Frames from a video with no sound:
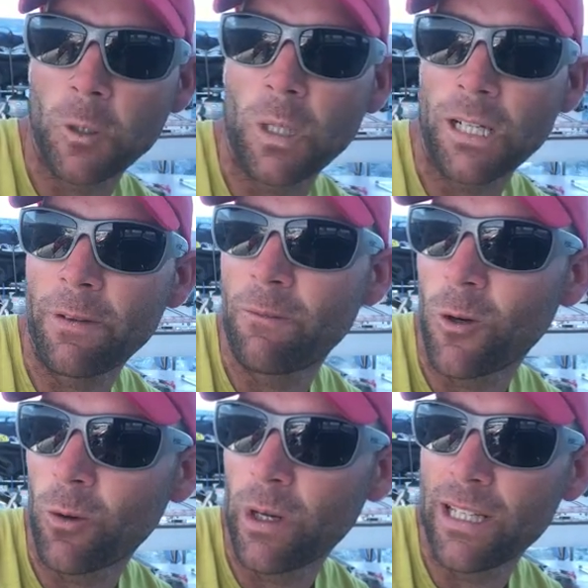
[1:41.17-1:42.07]
quite a bit
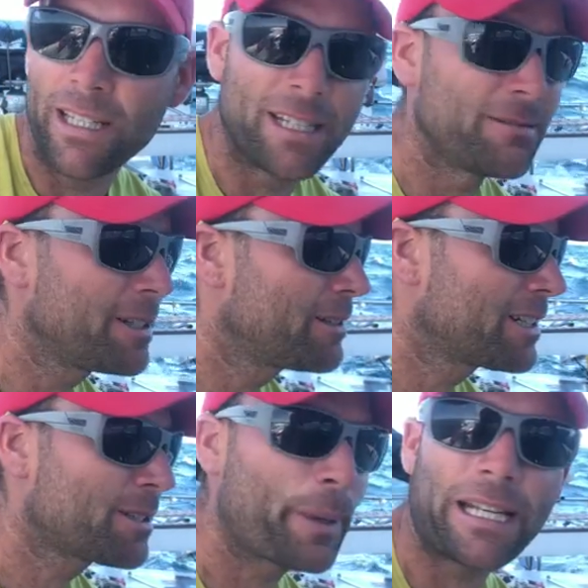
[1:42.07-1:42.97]
more wind than we were
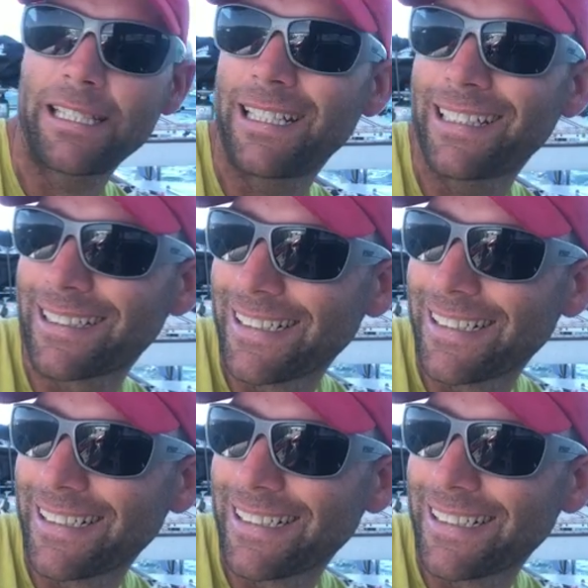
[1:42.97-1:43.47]
expecting.